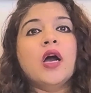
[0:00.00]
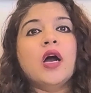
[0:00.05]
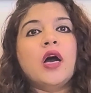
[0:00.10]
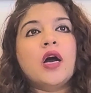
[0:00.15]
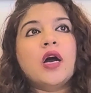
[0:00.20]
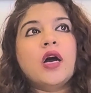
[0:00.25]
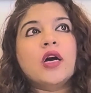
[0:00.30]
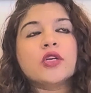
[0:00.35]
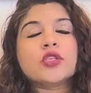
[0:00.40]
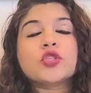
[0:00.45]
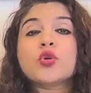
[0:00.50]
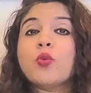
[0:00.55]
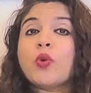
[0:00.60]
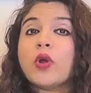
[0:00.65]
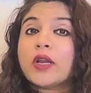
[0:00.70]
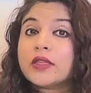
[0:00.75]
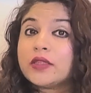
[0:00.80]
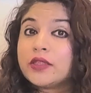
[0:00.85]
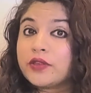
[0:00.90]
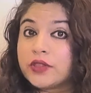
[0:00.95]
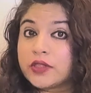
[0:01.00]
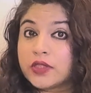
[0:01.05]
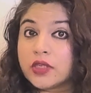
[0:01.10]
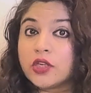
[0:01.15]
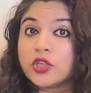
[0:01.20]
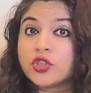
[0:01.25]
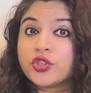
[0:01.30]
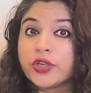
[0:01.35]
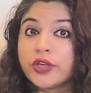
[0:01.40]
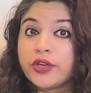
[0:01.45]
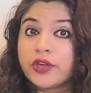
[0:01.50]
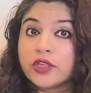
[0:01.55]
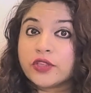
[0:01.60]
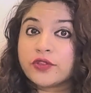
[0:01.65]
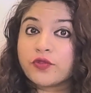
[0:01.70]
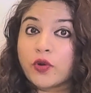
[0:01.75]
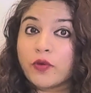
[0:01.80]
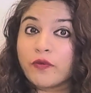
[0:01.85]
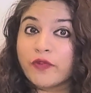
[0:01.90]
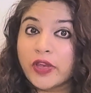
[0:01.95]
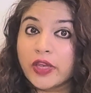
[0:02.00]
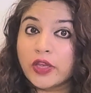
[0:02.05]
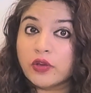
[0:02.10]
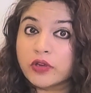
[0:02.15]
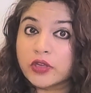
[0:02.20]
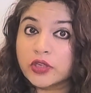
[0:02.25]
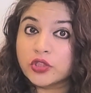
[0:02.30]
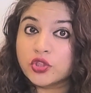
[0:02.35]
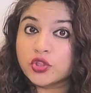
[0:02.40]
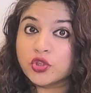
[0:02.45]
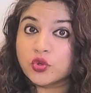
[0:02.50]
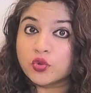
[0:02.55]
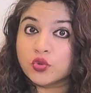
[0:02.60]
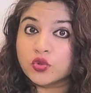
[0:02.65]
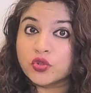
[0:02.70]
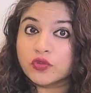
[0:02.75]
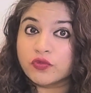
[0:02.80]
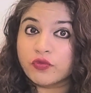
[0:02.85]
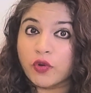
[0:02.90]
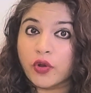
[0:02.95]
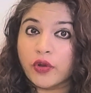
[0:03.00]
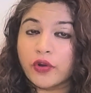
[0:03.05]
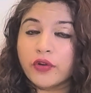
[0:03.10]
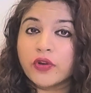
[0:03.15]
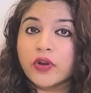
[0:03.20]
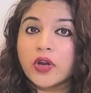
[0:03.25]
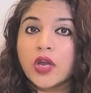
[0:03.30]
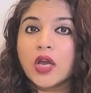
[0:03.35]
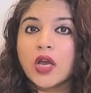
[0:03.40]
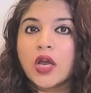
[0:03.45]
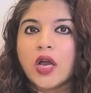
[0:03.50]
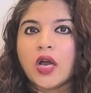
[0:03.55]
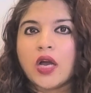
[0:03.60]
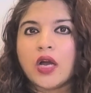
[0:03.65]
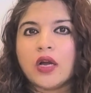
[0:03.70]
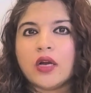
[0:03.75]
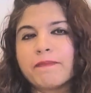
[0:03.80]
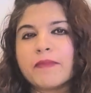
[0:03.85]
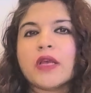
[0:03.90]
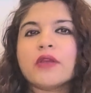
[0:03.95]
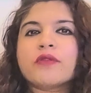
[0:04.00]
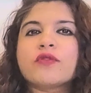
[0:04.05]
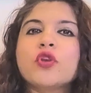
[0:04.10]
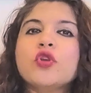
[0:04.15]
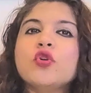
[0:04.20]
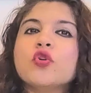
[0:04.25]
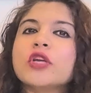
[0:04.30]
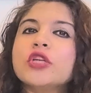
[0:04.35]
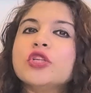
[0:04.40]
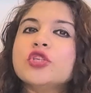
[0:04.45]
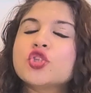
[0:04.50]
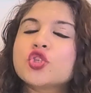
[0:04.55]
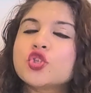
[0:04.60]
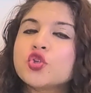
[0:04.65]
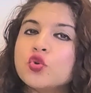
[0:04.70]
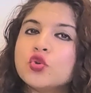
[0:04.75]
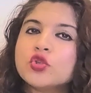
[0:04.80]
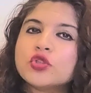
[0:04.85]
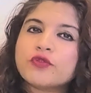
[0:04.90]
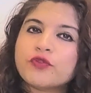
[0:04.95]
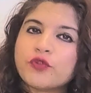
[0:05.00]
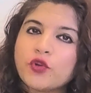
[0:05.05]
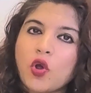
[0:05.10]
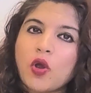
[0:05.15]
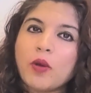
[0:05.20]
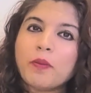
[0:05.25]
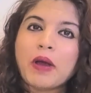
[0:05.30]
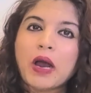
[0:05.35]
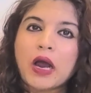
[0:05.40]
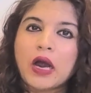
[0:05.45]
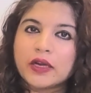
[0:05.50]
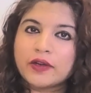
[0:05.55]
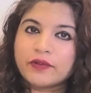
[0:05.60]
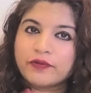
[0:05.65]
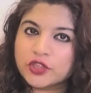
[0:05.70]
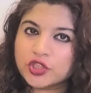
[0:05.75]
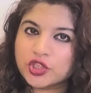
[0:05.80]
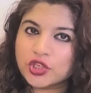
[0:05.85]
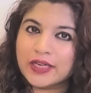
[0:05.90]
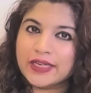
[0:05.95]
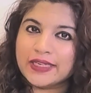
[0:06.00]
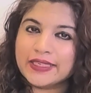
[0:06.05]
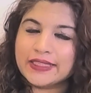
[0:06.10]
Uh, so what are the research areas from where you can choose for? Uh, so you can choose from artificial